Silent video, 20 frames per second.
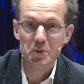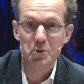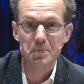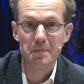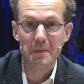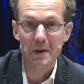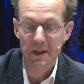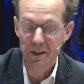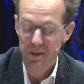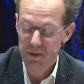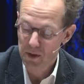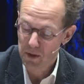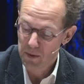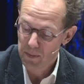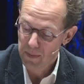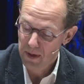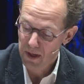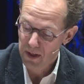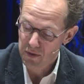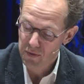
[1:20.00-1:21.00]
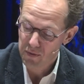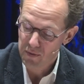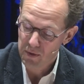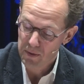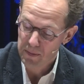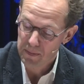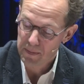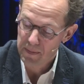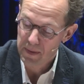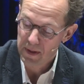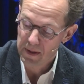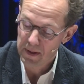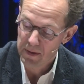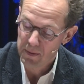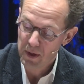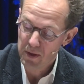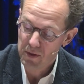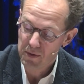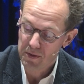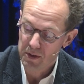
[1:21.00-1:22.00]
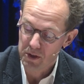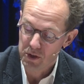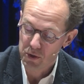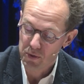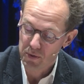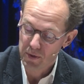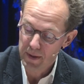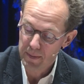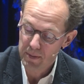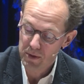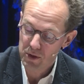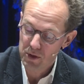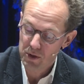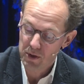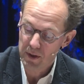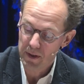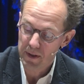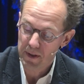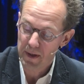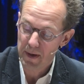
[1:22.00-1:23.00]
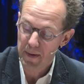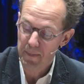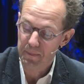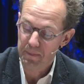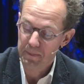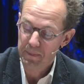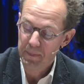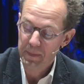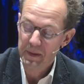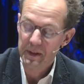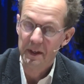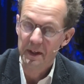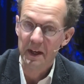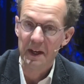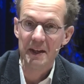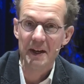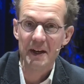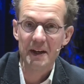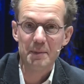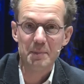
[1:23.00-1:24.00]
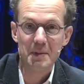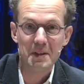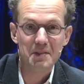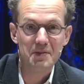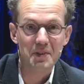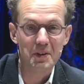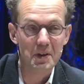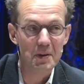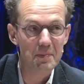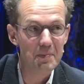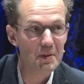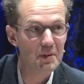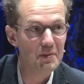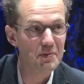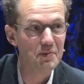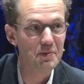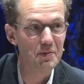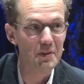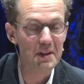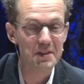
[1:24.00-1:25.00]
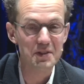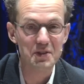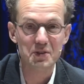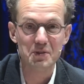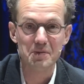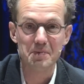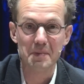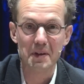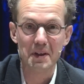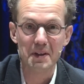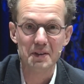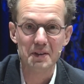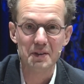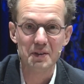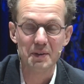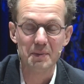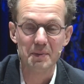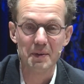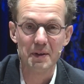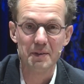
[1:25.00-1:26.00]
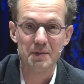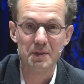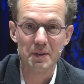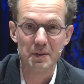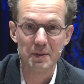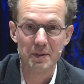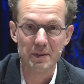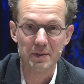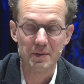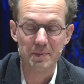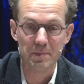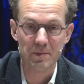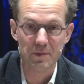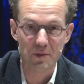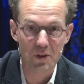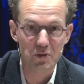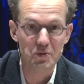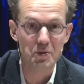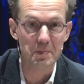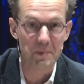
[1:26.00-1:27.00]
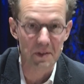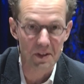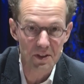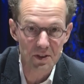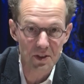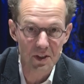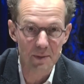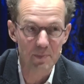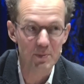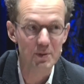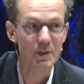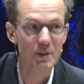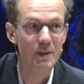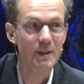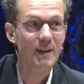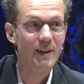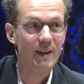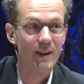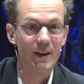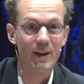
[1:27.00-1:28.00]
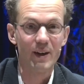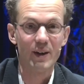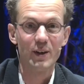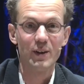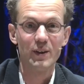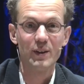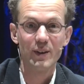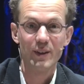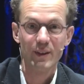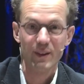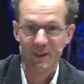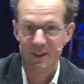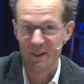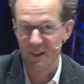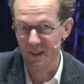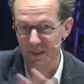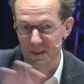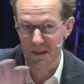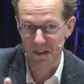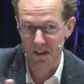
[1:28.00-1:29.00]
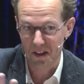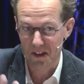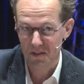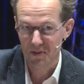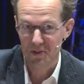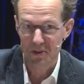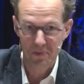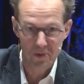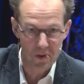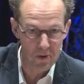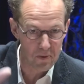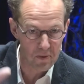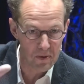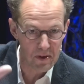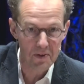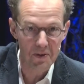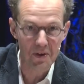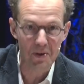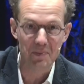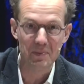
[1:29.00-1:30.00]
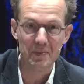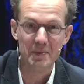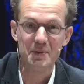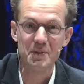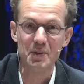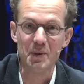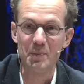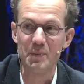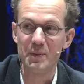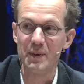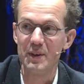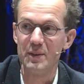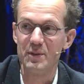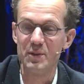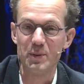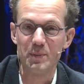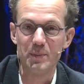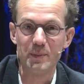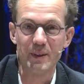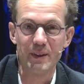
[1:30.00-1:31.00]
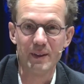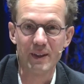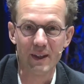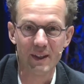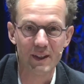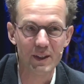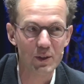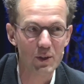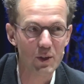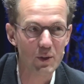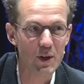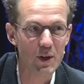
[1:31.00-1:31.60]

might know Mart from uh, one of his trips. Um, And I believe a couple of friends of Mart, uh, uh, friends from Egypt, are uh, in the live stream. So welcome from uh, from uh, Cairo, I